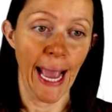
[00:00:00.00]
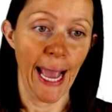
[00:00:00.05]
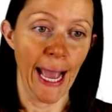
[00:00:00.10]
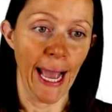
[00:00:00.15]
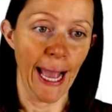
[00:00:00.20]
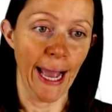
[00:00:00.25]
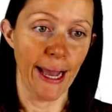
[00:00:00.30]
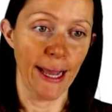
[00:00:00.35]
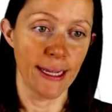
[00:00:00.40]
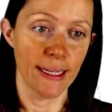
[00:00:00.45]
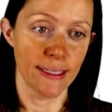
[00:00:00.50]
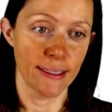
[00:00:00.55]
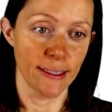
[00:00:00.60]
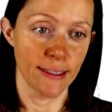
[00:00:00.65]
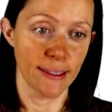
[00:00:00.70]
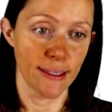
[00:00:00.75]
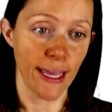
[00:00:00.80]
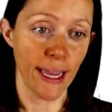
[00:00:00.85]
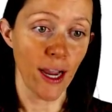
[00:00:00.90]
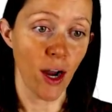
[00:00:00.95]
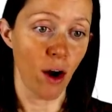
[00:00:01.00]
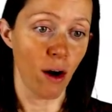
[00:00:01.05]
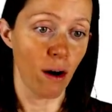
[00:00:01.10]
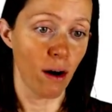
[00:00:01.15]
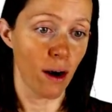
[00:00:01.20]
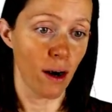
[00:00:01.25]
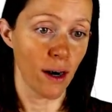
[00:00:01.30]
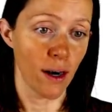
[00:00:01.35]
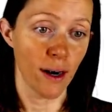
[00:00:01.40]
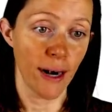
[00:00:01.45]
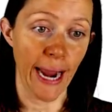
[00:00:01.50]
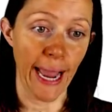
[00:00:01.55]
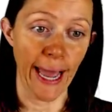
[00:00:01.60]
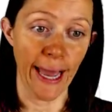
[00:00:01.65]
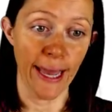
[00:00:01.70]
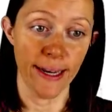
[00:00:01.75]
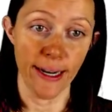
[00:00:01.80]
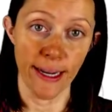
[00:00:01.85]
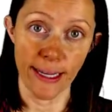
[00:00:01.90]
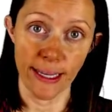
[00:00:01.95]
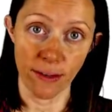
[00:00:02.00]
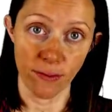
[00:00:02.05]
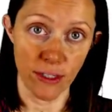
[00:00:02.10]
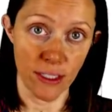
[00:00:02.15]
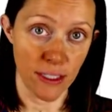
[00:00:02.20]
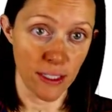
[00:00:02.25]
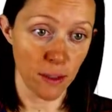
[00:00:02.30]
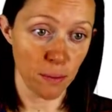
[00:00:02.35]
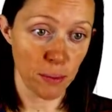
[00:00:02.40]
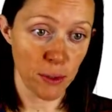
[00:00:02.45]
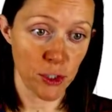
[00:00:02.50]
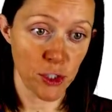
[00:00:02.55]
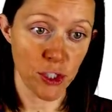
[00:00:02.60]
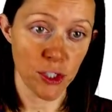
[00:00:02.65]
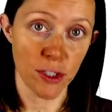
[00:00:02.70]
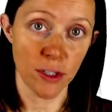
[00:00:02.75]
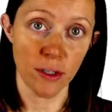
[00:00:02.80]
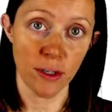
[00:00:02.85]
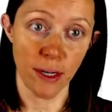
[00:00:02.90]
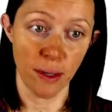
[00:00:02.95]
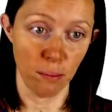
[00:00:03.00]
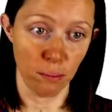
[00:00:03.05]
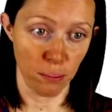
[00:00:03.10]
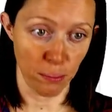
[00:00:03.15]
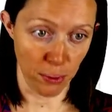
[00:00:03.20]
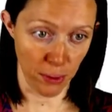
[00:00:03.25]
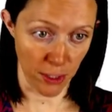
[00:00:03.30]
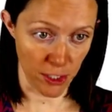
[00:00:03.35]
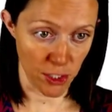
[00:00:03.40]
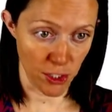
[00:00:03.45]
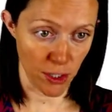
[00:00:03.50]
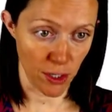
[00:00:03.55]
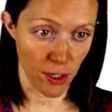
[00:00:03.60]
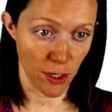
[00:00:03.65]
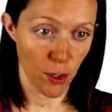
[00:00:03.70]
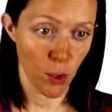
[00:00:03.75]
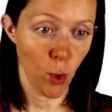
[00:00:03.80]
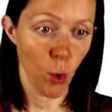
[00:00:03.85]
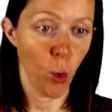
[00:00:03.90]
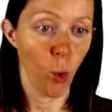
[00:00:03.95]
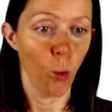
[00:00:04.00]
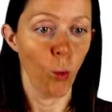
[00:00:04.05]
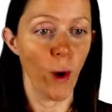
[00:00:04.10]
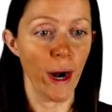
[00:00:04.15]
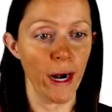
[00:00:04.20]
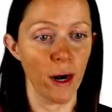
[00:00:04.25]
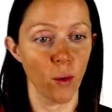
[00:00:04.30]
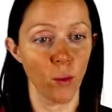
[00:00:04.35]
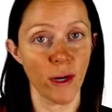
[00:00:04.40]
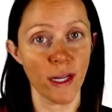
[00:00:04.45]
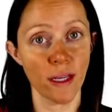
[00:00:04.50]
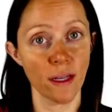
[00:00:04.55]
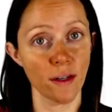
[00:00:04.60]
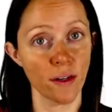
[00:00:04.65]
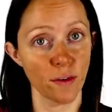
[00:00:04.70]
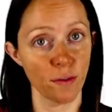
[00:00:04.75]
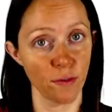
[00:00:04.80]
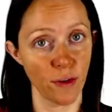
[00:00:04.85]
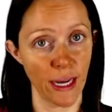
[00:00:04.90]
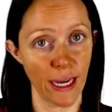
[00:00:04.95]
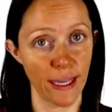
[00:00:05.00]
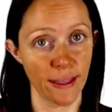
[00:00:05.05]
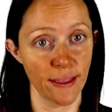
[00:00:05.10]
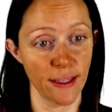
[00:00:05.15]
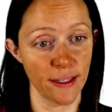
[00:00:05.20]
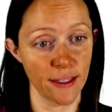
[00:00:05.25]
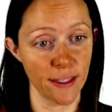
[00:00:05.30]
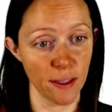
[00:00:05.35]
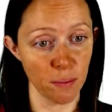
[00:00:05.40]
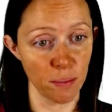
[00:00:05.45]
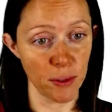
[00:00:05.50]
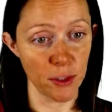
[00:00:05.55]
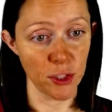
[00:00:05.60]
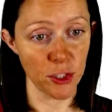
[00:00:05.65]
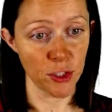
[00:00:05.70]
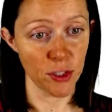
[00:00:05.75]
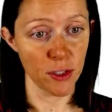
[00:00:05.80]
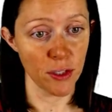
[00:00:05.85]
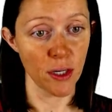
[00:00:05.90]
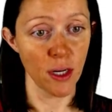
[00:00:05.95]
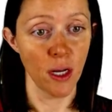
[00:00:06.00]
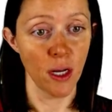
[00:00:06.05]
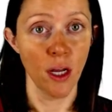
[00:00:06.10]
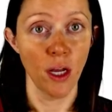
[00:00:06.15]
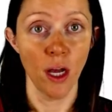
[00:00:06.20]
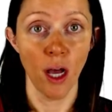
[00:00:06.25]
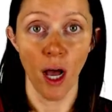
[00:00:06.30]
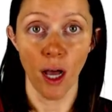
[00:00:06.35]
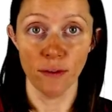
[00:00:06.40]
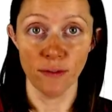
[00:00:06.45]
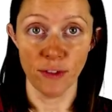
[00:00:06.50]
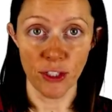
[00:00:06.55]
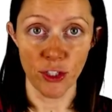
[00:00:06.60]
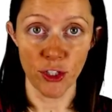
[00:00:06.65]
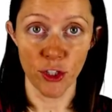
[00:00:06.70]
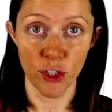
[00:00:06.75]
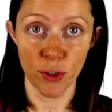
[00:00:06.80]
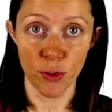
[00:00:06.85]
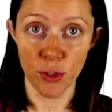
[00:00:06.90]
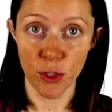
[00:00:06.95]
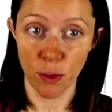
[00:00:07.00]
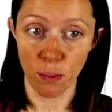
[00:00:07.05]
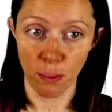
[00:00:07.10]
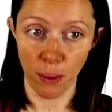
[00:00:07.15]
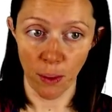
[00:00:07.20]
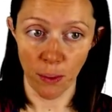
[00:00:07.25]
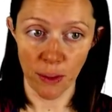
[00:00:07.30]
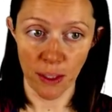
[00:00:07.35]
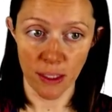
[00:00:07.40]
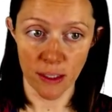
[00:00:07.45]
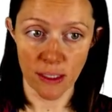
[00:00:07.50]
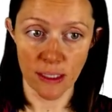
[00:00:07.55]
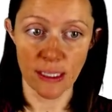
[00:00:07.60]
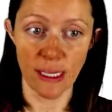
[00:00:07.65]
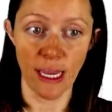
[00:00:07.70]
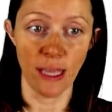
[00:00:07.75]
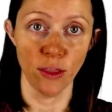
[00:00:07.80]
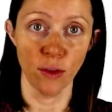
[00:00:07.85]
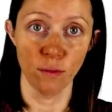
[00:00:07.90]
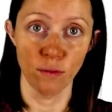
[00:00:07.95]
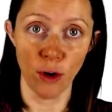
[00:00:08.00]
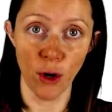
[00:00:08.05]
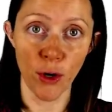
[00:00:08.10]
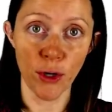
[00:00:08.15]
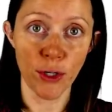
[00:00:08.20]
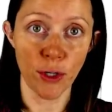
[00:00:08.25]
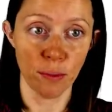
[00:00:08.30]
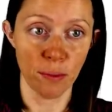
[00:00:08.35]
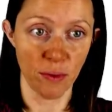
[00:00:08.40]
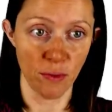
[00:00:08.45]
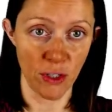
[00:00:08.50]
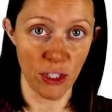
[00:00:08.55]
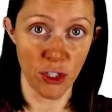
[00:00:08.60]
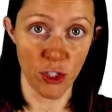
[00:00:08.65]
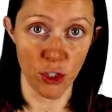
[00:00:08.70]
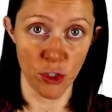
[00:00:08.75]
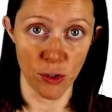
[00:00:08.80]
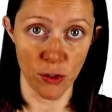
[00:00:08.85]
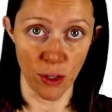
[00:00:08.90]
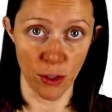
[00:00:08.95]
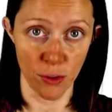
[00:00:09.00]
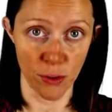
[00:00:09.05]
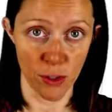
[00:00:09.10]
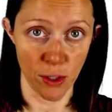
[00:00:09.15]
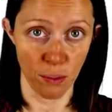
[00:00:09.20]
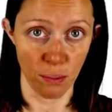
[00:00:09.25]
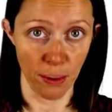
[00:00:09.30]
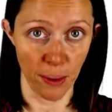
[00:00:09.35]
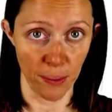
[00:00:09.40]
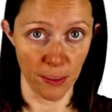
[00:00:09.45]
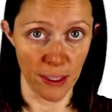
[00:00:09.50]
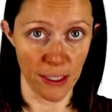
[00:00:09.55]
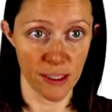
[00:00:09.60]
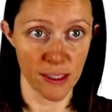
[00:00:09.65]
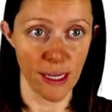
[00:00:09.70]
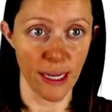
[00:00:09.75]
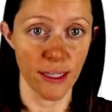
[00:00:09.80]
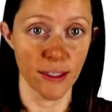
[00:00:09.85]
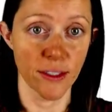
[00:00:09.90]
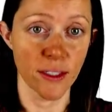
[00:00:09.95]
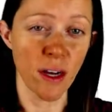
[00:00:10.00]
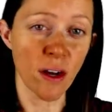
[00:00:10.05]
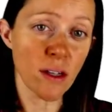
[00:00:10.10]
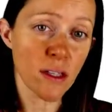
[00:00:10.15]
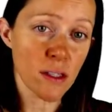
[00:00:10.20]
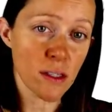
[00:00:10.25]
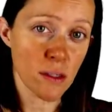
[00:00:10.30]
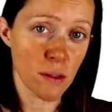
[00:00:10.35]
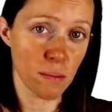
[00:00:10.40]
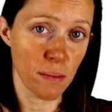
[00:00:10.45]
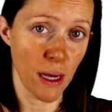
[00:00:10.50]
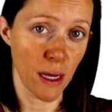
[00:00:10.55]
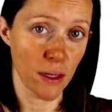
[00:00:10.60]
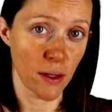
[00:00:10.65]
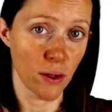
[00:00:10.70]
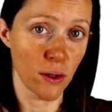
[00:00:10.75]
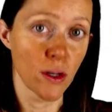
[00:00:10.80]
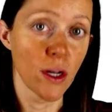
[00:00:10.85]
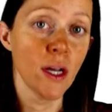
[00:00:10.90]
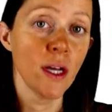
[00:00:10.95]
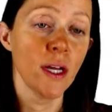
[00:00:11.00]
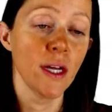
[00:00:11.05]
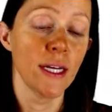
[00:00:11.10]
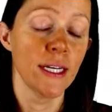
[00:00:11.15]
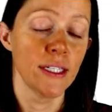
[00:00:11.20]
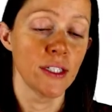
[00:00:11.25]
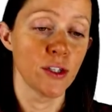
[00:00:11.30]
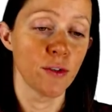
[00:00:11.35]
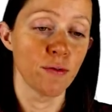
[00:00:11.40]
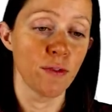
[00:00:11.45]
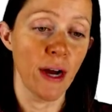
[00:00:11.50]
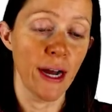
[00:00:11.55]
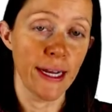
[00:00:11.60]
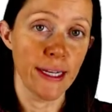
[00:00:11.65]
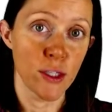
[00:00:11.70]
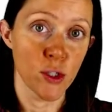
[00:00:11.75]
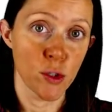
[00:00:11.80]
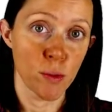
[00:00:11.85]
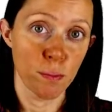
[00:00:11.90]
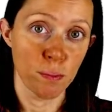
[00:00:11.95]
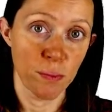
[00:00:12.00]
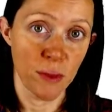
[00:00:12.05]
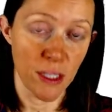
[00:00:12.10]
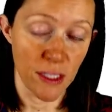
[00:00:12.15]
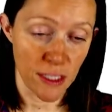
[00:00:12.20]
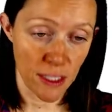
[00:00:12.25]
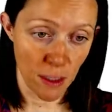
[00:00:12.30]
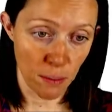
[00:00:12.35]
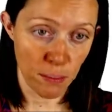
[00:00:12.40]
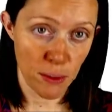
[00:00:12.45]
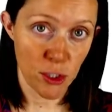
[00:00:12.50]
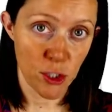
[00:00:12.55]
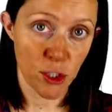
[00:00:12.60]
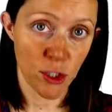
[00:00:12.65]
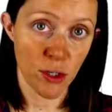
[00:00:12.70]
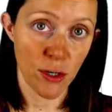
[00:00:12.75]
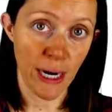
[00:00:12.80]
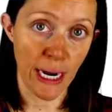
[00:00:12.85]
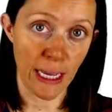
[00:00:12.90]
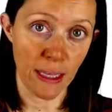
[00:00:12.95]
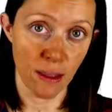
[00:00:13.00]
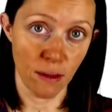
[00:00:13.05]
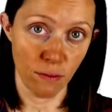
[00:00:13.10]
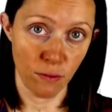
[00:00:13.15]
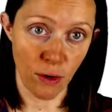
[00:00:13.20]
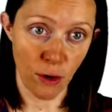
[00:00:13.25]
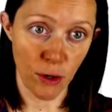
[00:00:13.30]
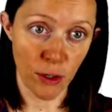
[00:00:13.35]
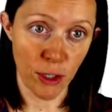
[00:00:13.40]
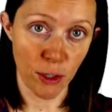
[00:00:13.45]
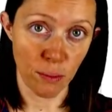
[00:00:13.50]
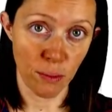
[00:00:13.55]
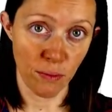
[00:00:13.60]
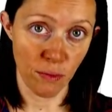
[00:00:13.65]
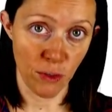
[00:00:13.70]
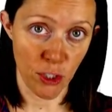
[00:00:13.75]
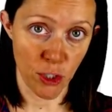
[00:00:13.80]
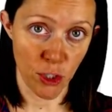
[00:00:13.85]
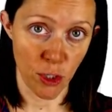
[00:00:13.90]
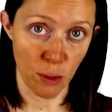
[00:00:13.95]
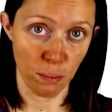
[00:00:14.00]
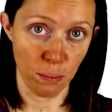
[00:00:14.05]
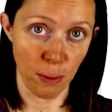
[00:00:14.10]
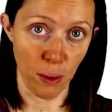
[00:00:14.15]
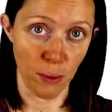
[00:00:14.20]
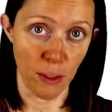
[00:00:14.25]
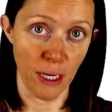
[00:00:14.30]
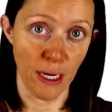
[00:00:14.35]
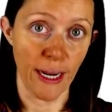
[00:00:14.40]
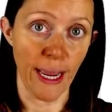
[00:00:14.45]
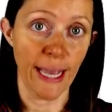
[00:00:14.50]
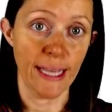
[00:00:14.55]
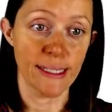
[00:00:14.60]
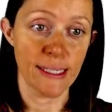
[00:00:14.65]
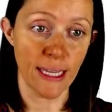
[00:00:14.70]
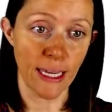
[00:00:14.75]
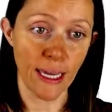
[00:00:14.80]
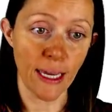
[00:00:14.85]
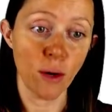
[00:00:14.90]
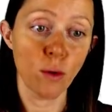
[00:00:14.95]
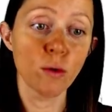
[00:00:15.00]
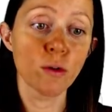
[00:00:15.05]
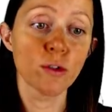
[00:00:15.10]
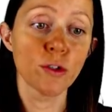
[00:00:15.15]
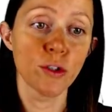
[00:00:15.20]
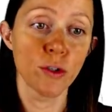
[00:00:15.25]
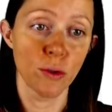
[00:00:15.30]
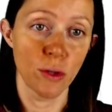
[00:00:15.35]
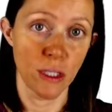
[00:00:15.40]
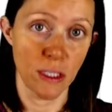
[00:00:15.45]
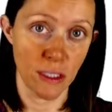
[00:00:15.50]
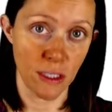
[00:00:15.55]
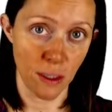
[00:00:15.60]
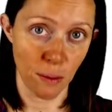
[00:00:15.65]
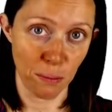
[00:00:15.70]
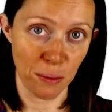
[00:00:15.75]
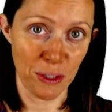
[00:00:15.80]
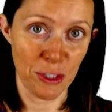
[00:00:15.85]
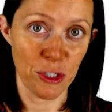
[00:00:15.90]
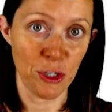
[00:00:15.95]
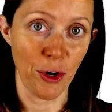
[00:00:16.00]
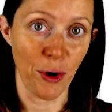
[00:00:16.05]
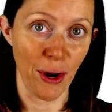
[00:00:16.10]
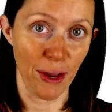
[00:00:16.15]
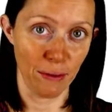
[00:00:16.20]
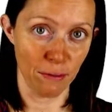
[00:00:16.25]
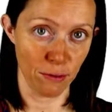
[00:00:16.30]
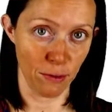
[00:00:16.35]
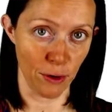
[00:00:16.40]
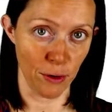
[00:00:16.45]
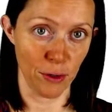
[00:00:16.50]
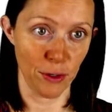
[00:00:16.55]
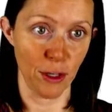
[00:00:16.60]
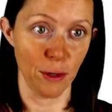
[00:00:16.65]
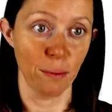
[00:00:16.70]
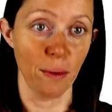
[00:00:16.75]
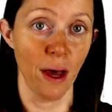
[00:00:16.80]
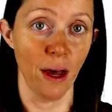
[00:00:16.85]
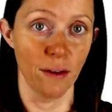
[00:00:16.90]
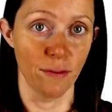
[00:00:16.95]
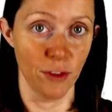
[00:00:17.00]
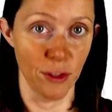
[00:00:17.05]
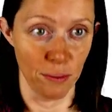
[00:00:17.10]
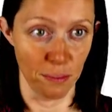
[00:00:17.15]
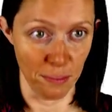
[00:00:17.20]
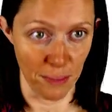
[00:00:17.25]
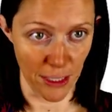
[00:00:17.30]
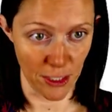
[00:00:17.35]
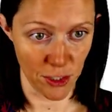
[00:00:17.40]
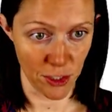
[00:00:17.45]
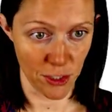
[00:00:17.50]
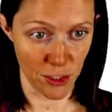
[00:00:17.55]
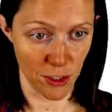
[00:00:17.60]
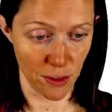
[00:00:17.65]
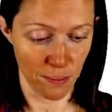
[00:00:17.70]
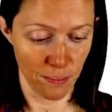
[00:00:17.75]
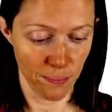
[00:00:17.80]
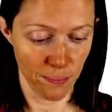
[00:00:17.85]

And they are at a given temperature and pressure, where we can define the temperature of each of those components and the volume of each of those components. And Dalton's model defines the temperature and the volume of each component as equal to the temperature and volume of the mixture.